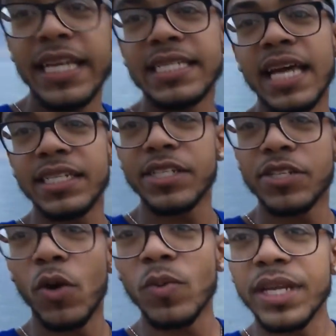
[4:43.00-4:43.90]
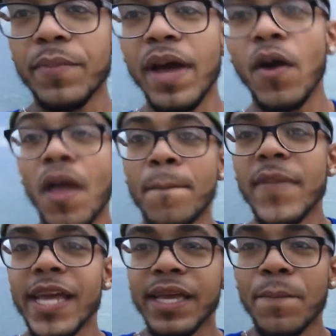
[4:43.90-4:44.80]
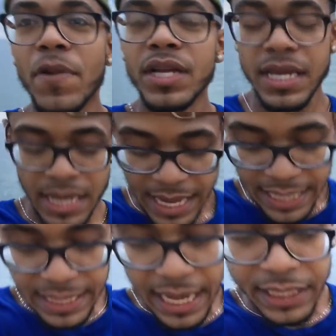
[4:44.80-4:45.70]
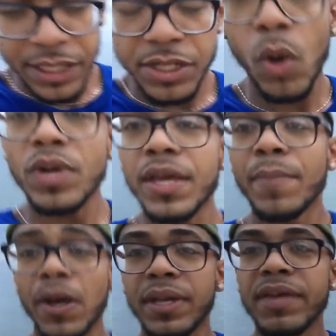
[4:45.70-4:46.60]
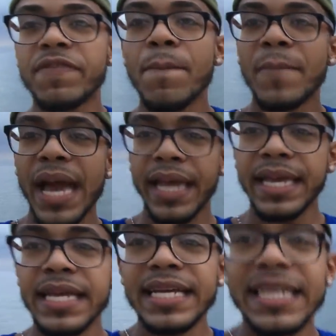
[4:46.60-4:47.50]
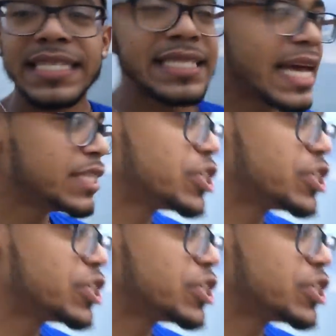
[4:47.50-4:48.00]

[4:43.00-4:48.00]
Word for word: It's not just only about making money. It's not just only about giving back. It's not